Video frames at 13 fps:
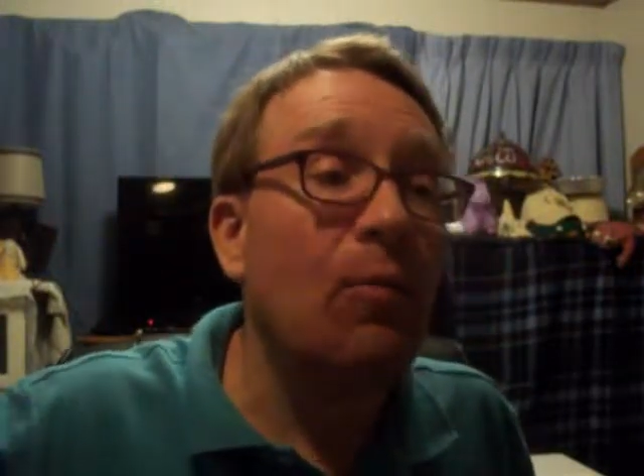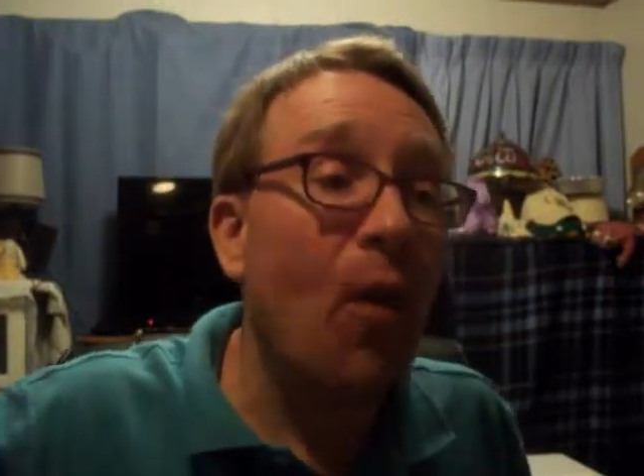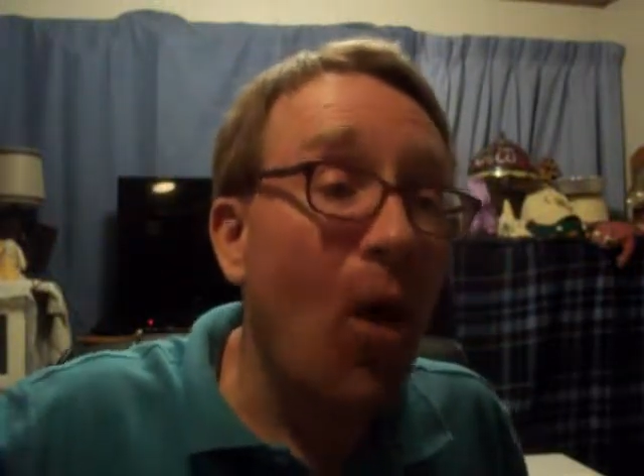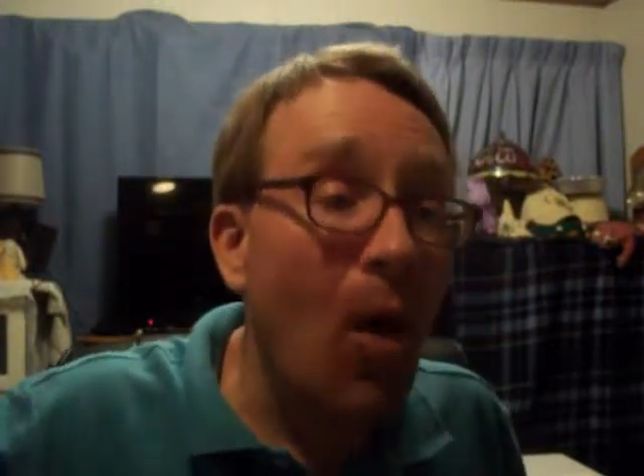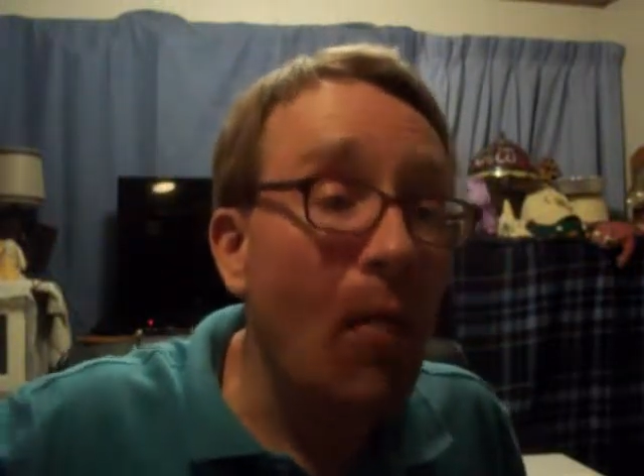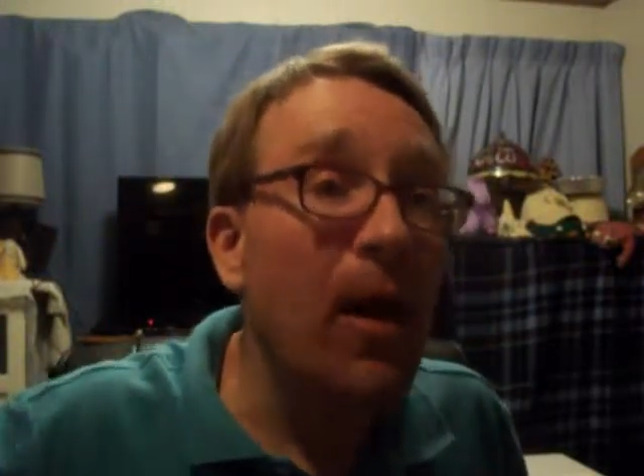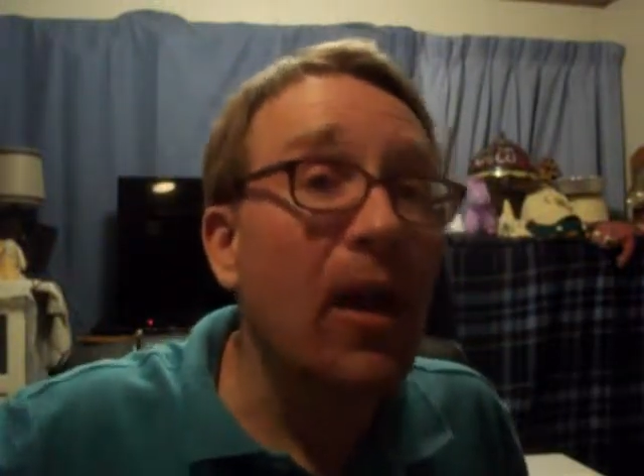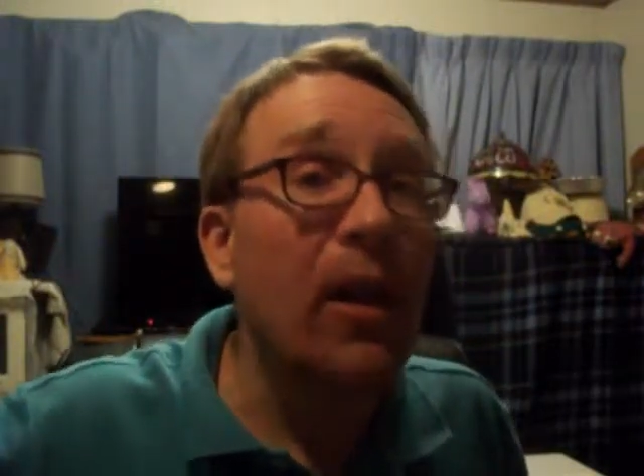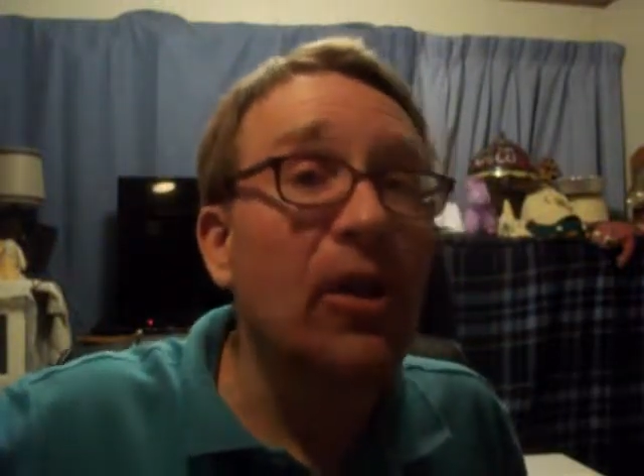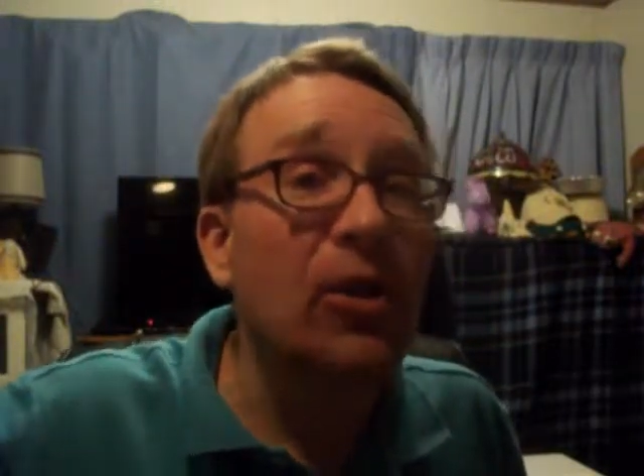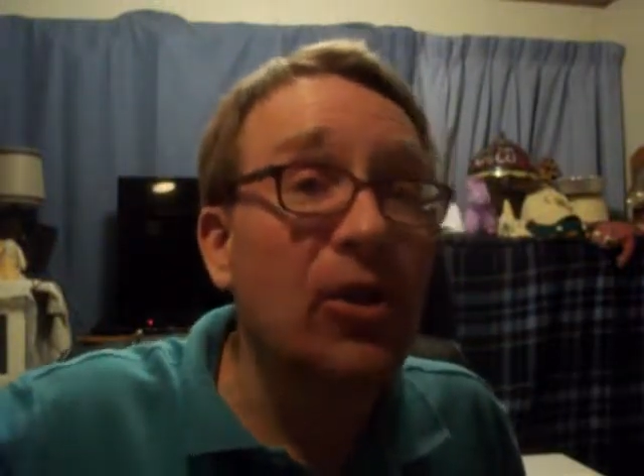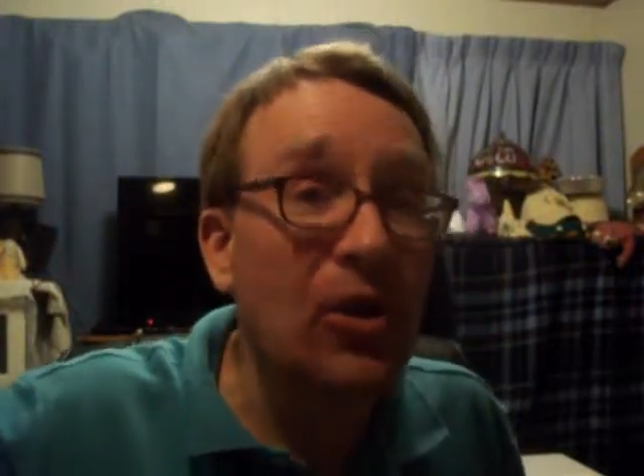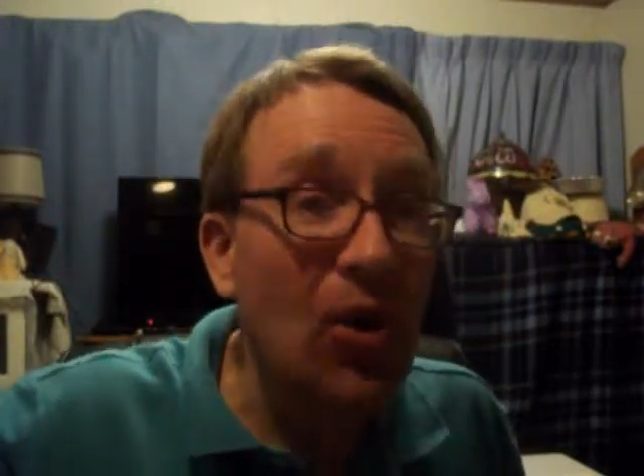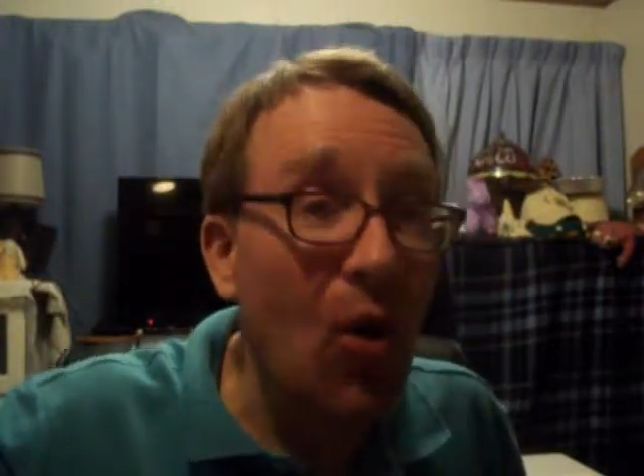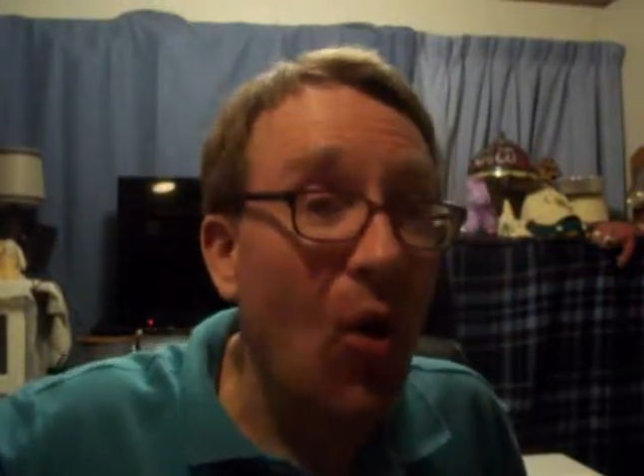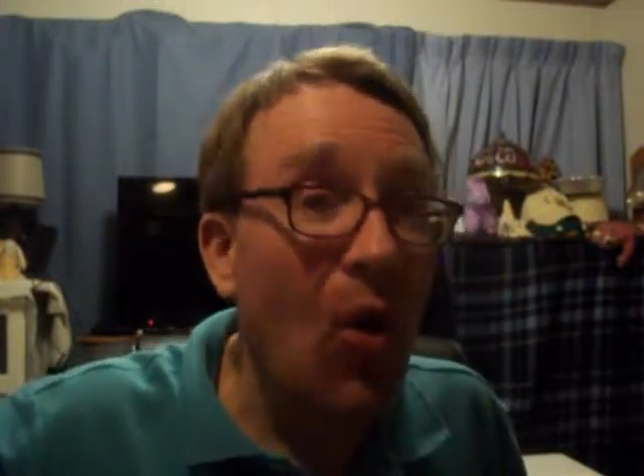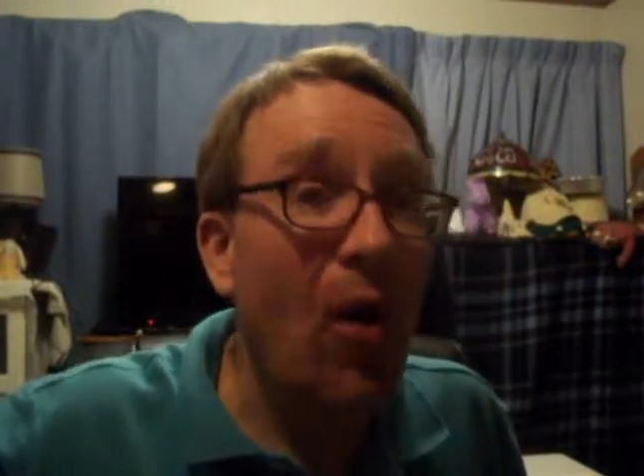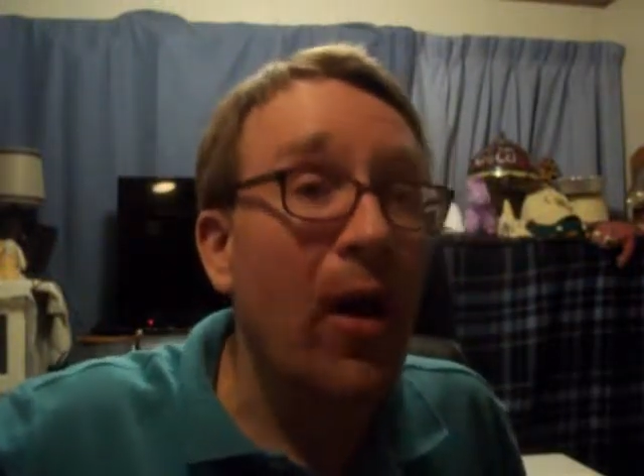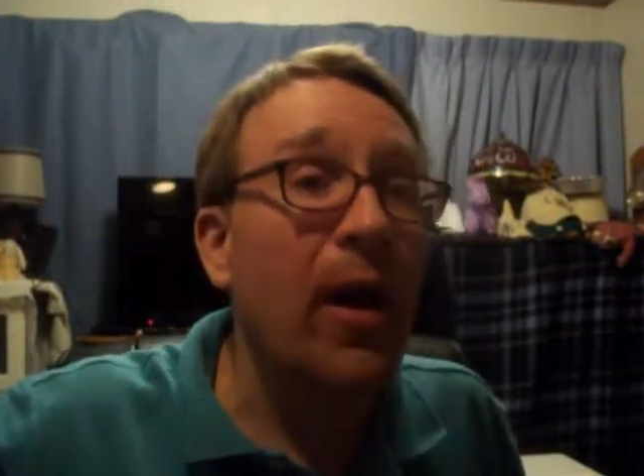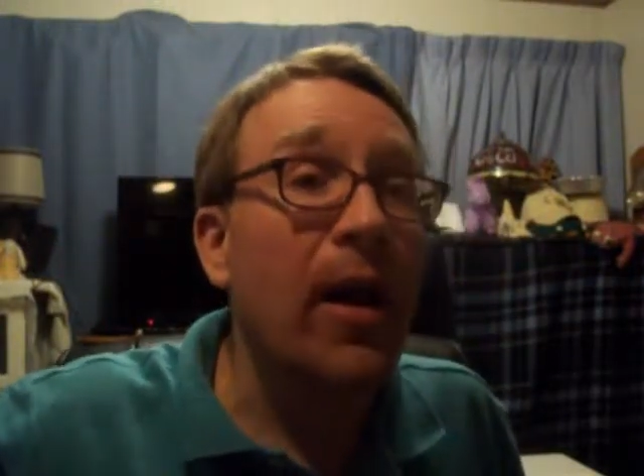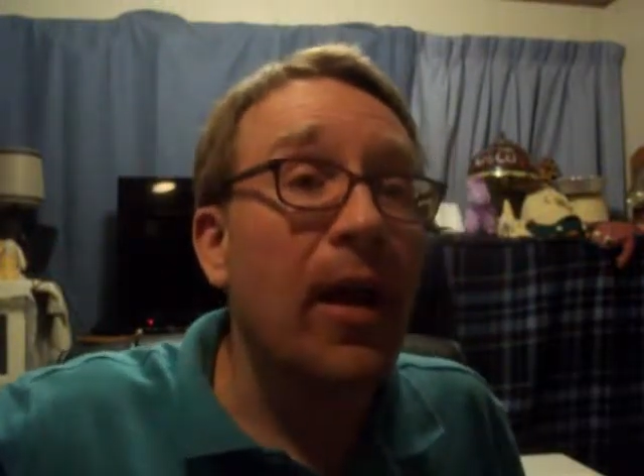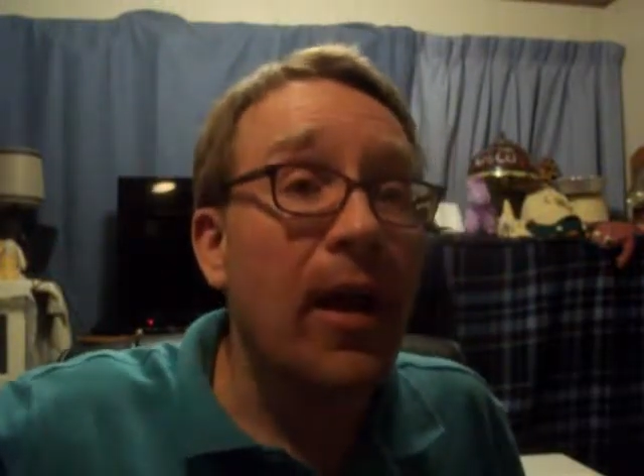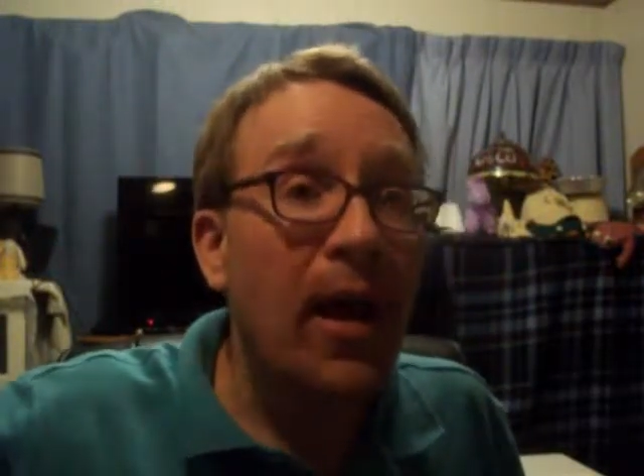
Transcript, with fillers: permanently stored